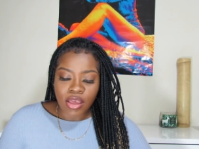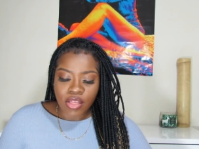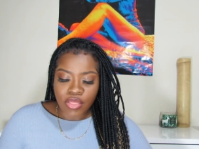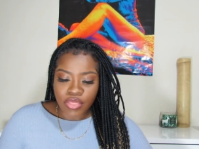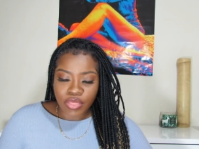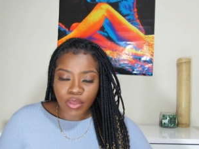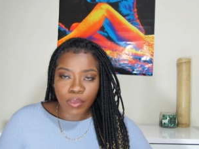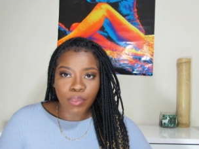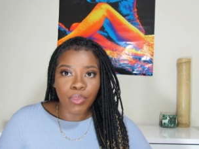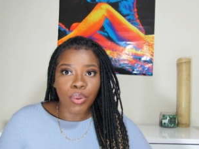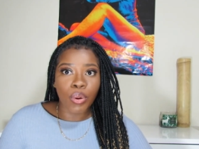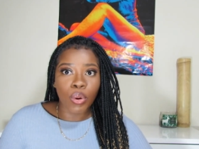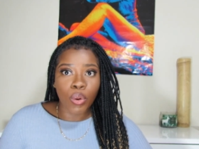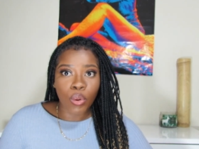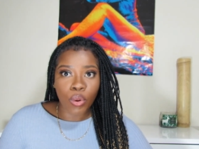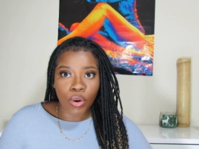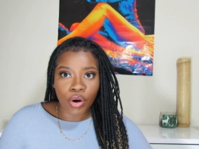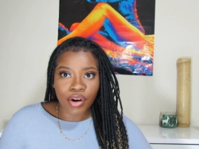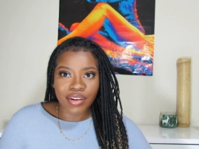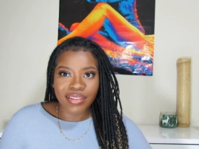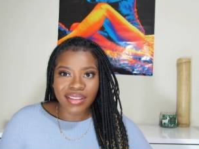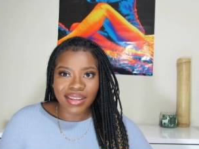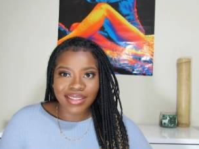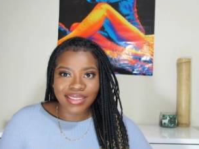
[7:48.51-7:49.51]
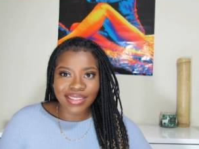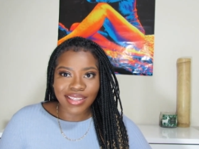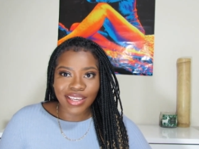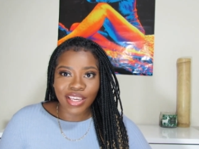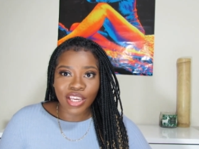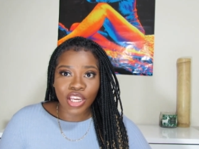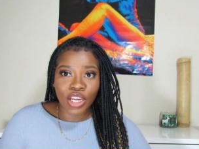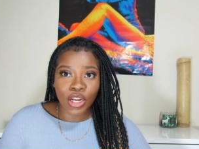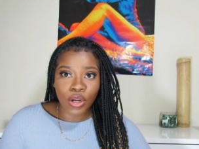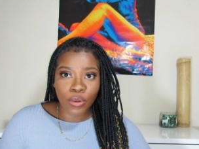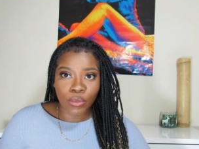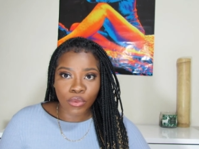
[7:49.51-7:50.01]
the pore that the
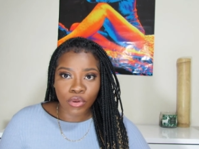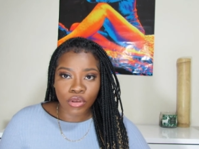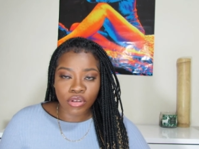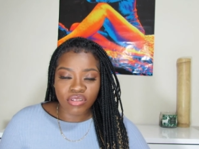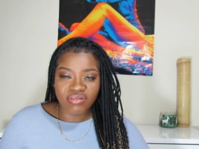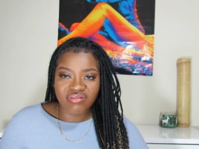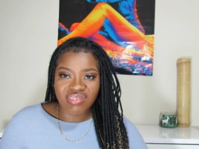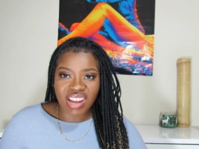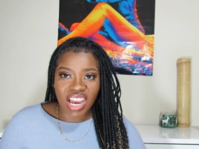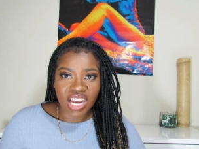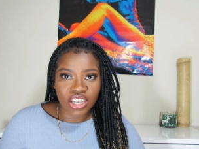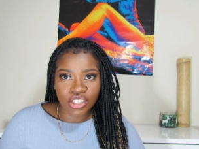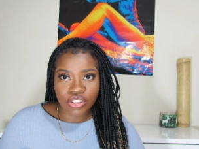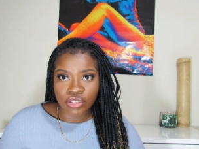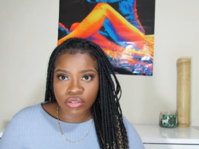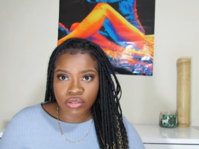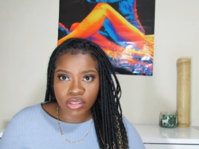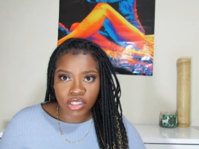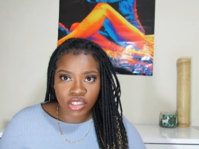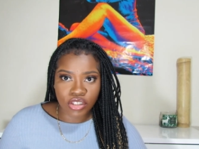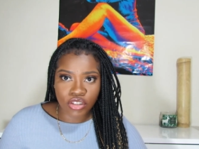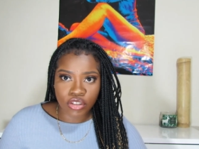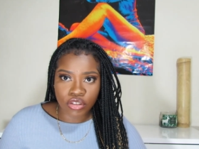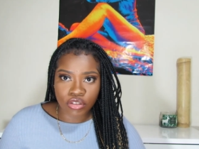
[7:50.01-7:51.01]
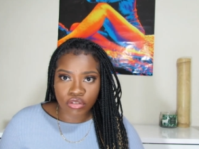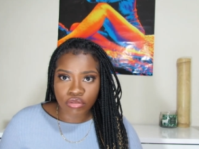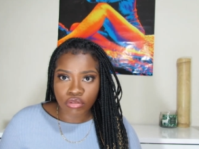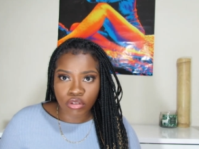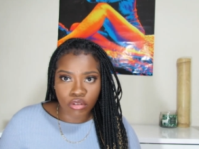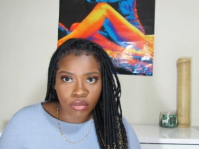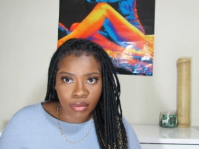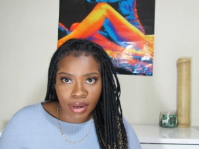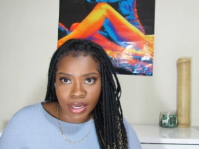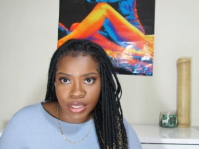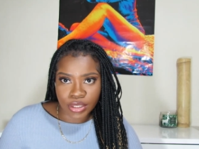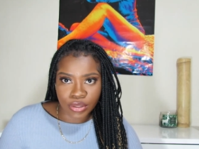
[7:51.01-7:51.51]
hair would naturally just
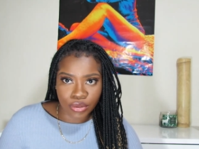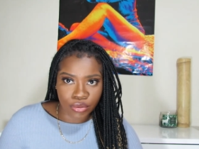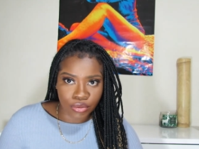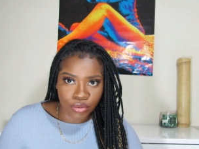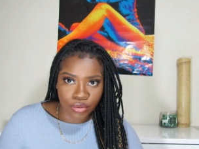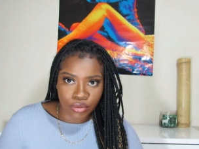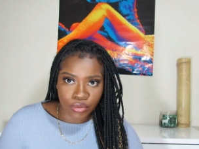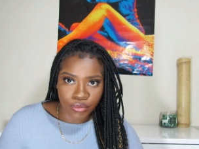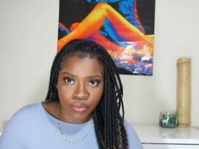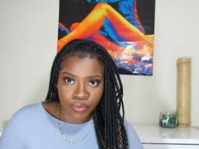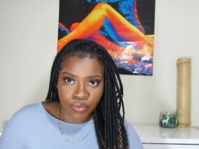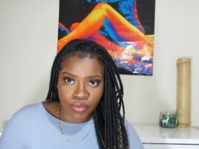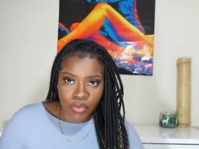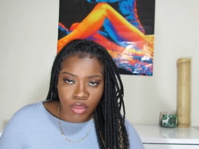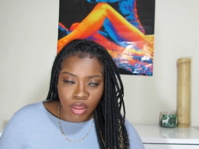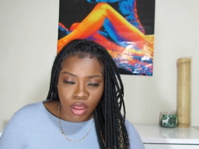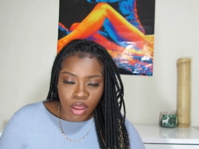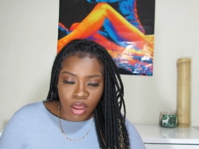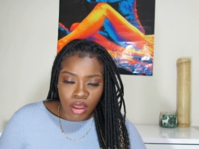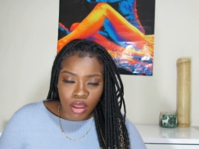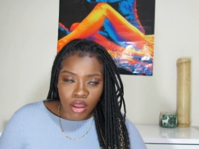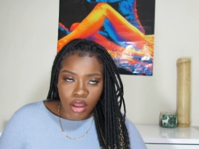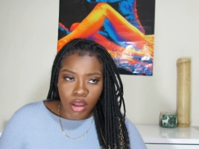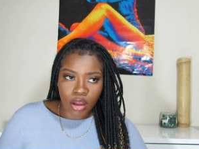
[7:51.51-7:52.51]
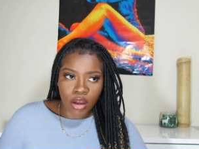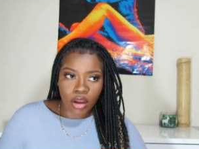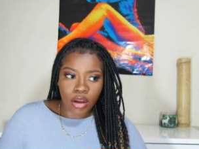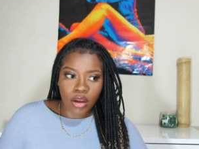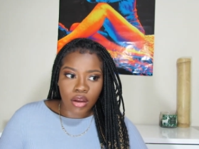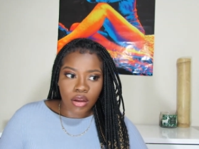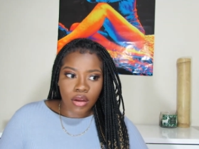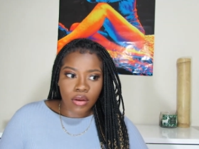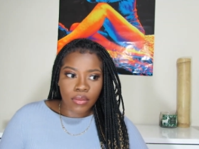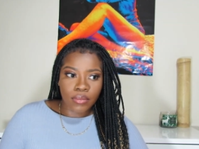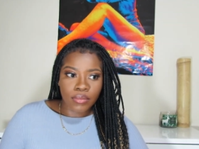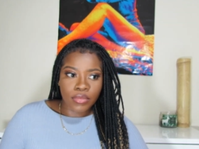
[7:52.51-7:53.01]
grow right through.
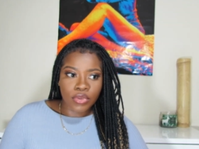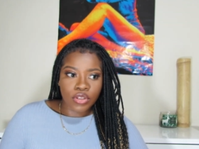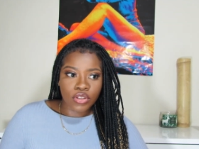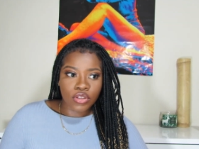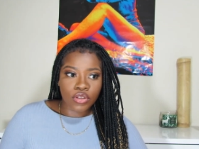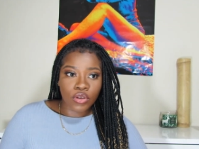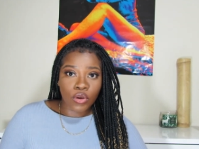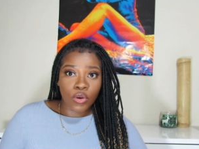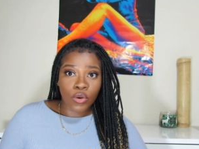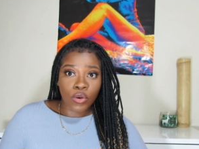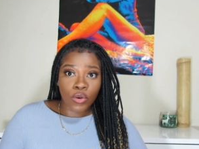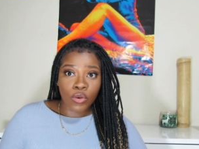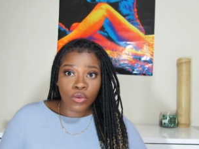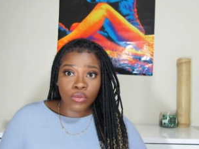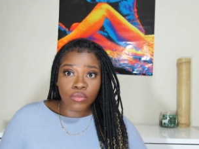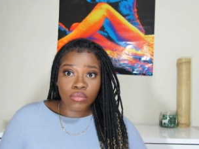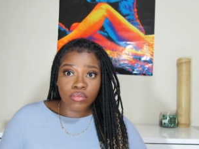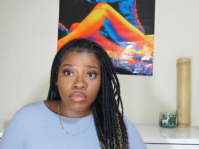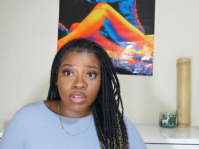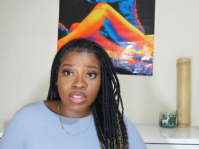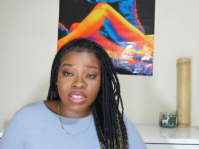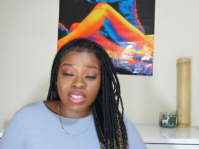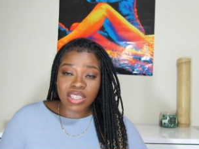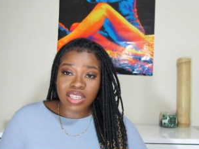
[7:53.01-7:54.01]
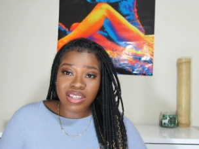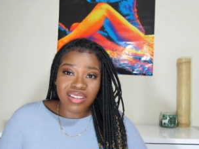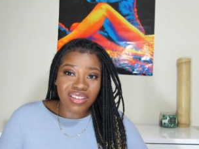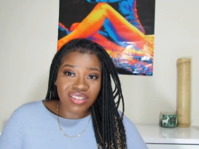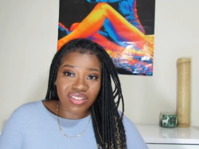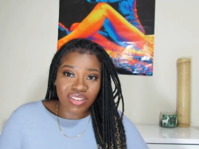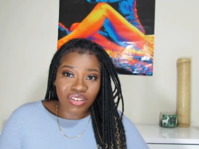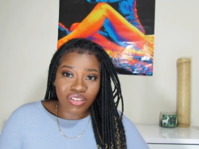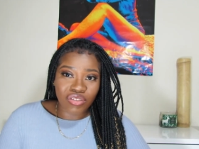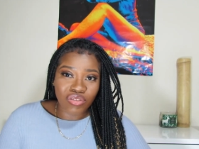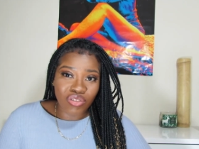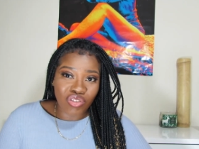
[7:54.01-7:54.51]
Um, so the skin is
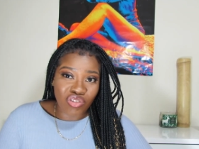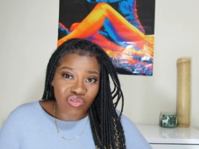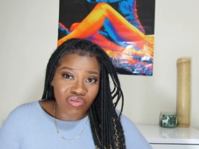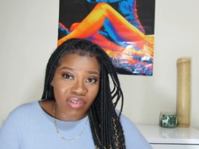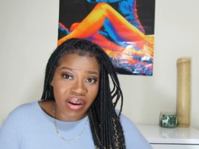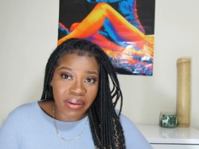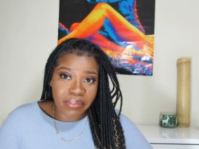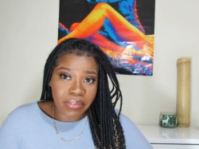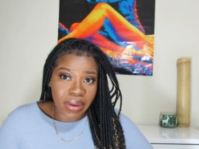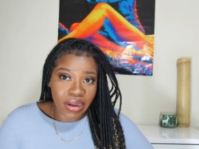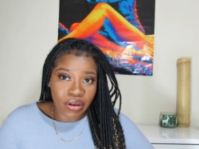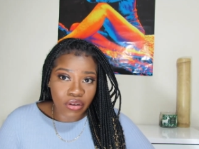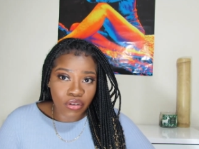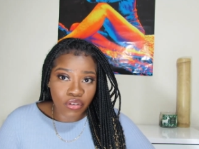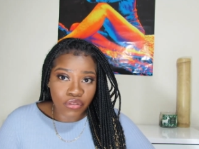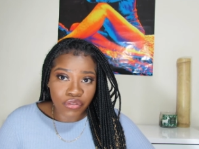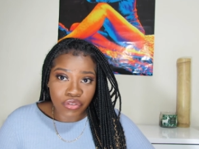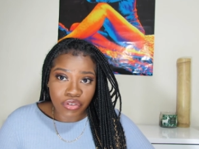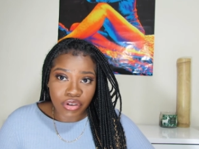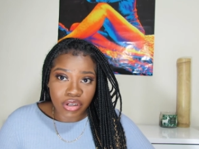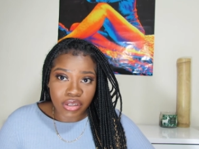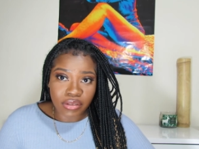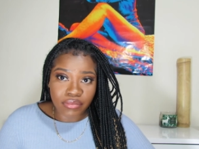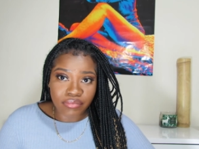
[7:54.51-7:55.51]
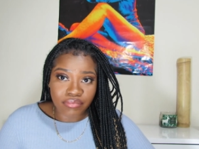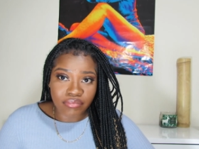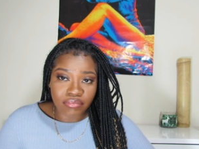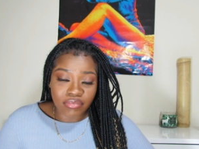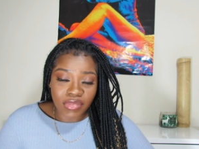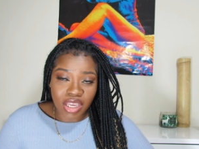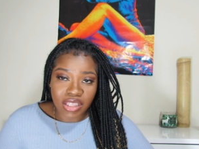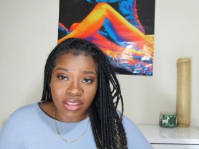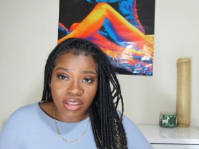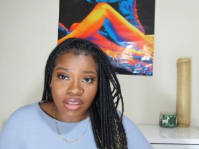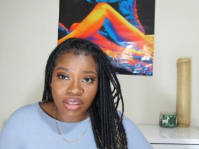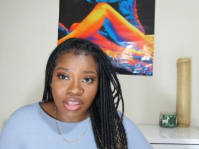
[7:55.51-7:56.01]
going to grow right back over it,
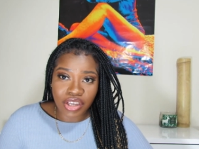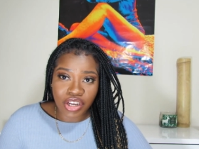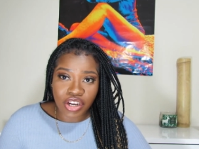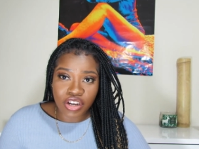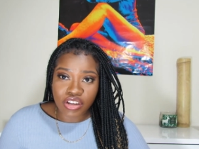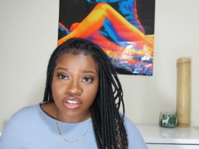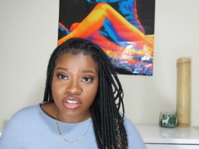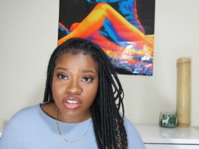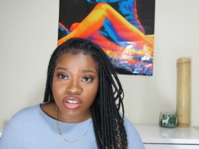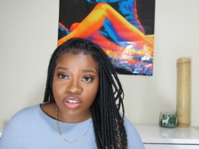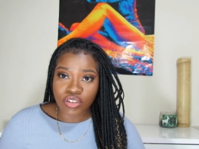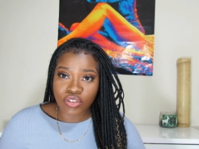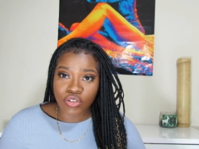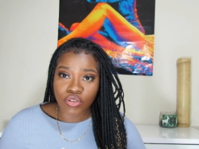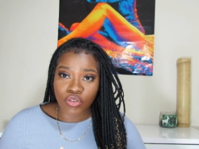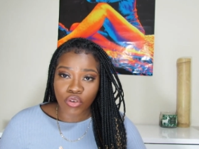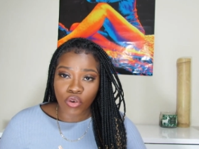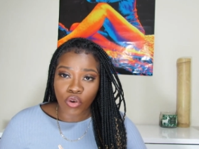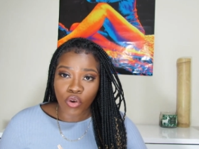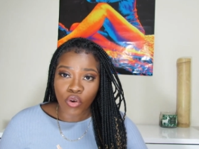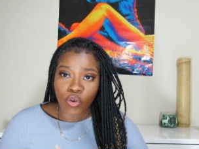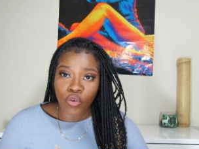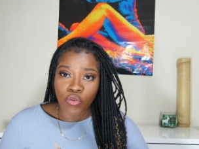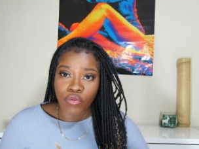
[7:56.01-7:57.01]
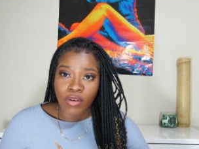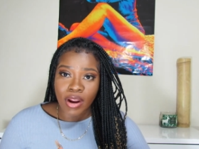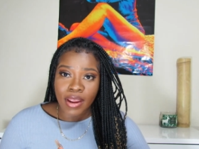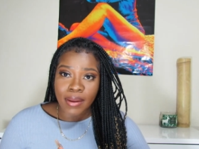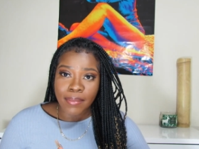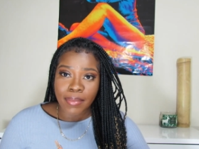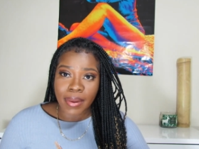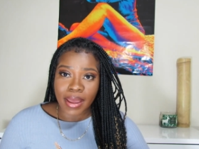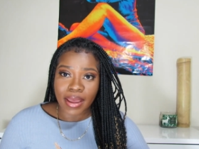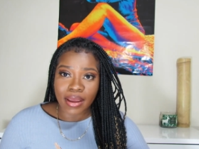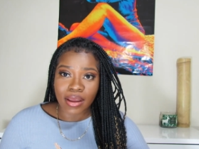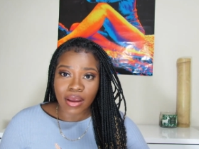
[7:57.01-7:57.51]
and then the hair is going to grow
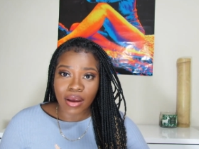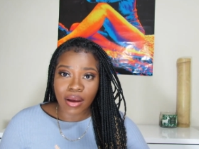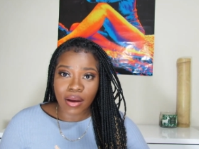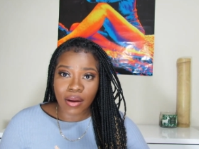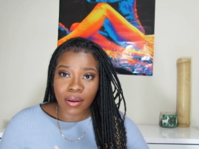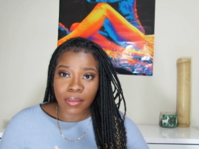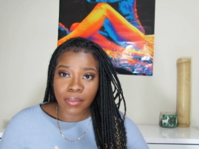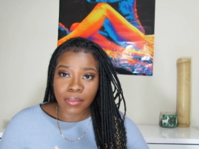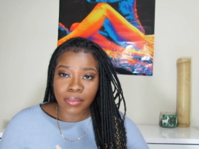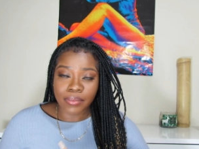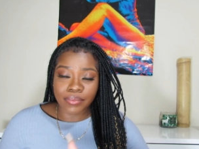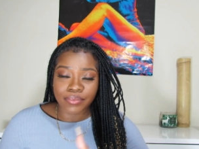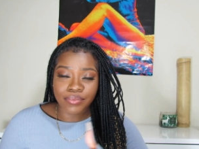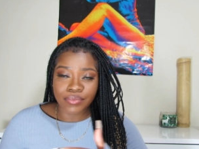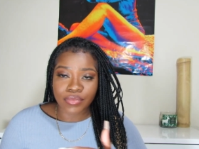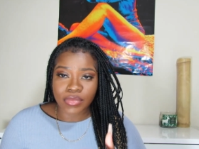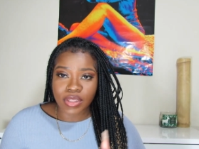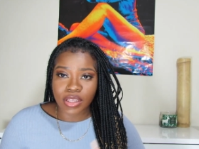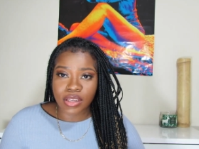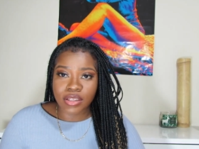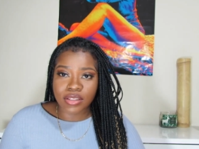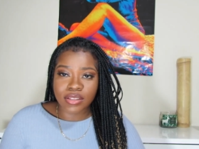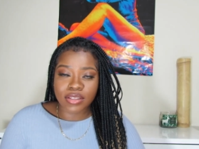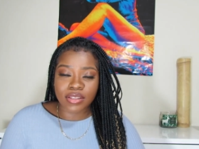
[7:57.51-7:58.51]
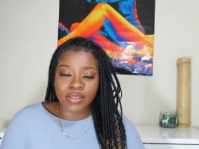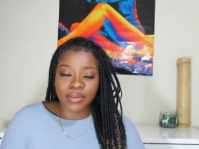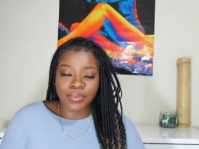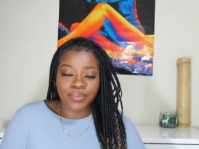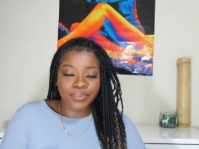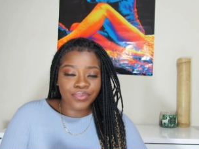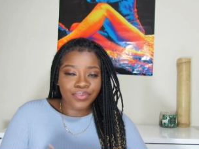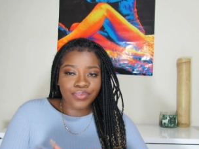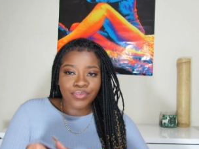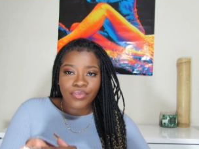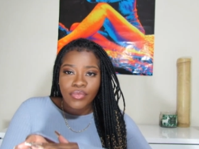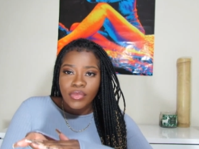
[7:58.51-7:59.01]
right back up. It's
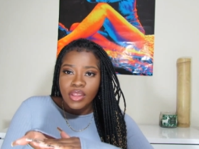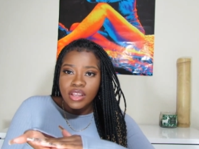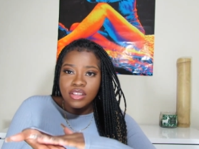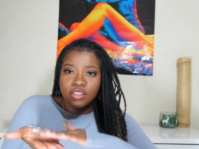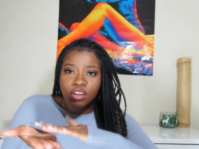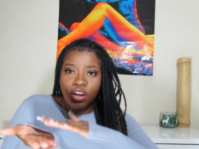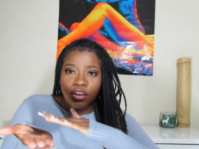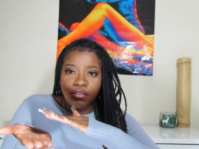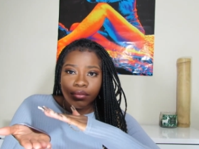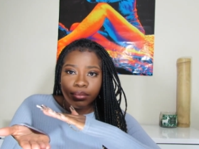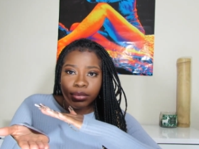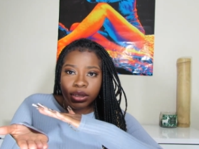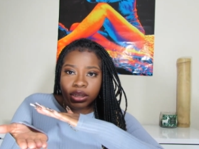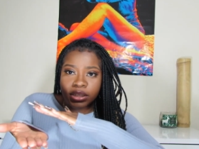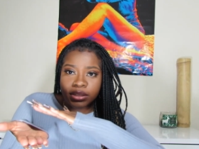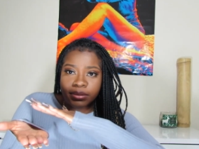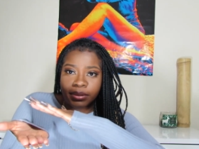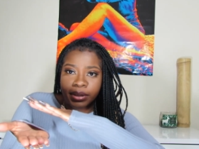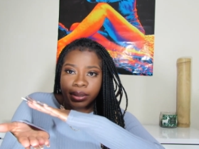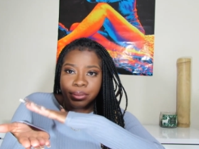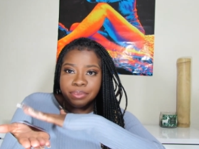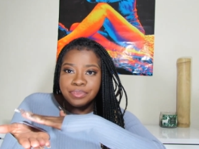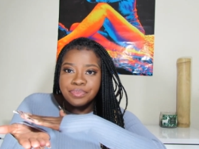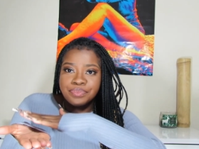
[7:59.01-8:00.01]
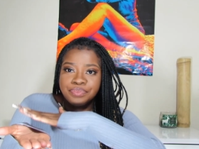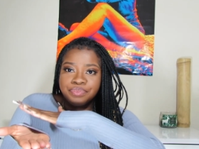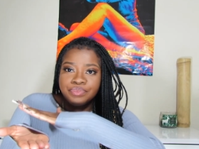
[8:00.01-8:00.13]
It's hard for me to explain.